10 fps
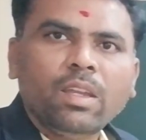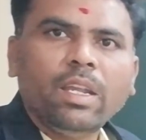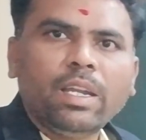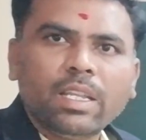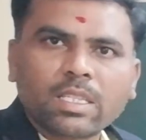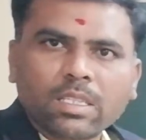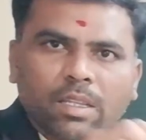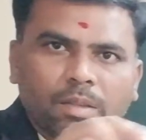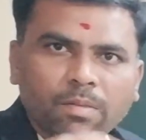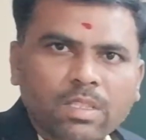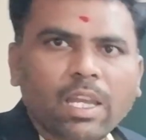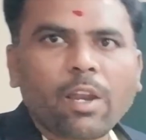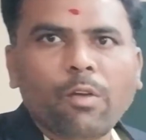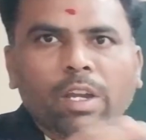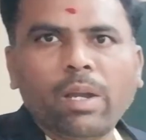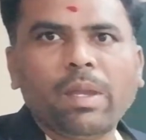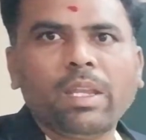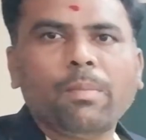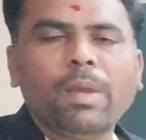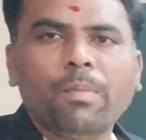it is surrounded by
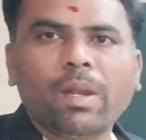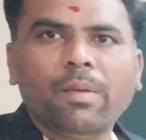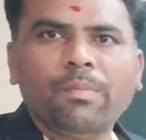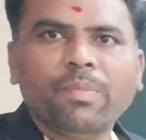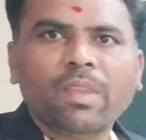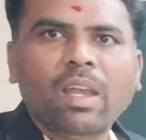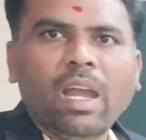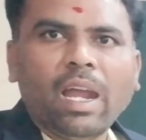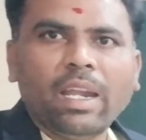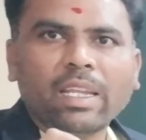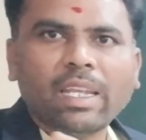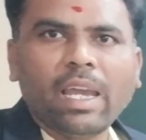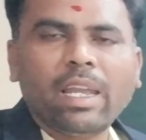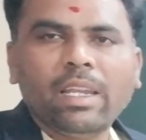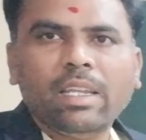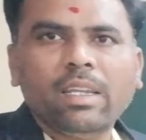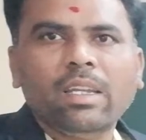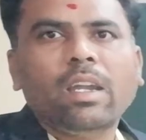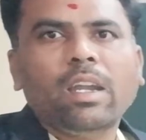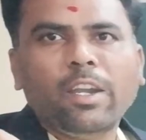a membrane and
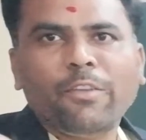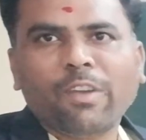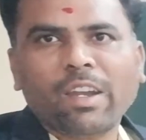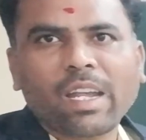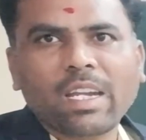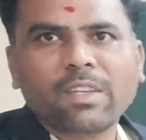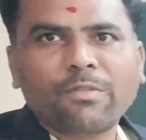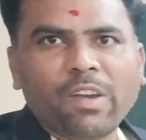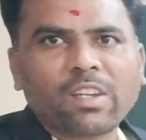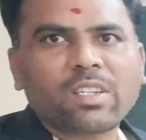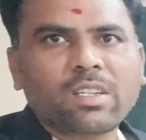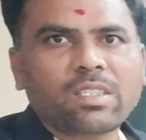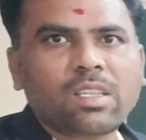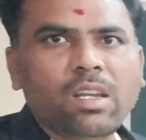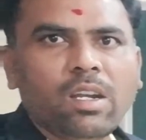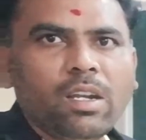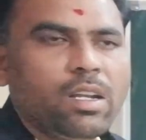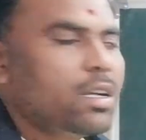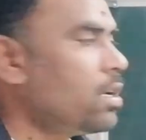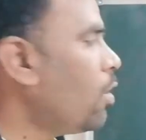carry different kinds of functions.
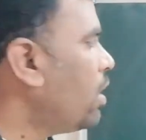Now